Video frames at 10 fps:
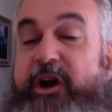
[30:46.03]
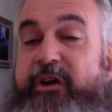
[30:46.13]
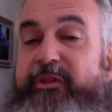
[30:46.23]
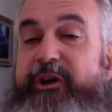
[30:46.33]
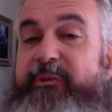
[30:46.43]

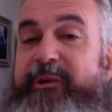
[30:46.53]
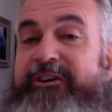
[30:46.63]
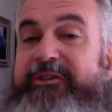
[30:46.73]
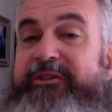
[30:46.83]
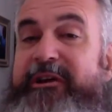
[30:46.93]
Although we
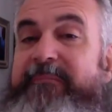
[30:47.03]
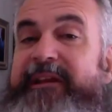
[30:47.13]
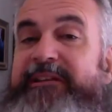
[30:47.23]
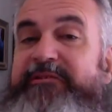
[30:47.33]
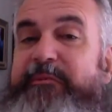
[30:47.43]
are 30
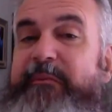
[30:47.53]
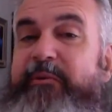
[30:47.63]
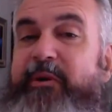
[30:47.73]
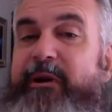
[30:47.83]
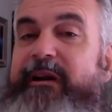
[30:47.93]
minutes from the
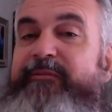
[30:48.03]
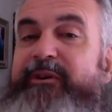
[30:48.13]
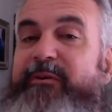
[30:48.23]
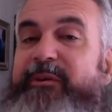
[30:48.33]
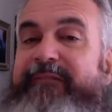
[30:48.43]
border if
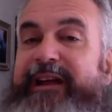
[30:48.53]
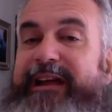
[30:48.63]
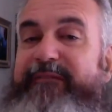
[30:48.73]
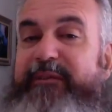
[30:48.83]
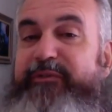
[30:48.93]
you have a
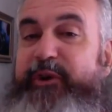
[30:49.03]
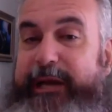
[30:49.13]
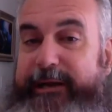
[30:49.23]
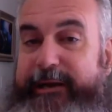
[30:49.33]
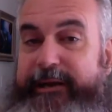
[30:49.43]
heavy
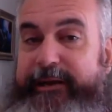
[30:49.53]
foot.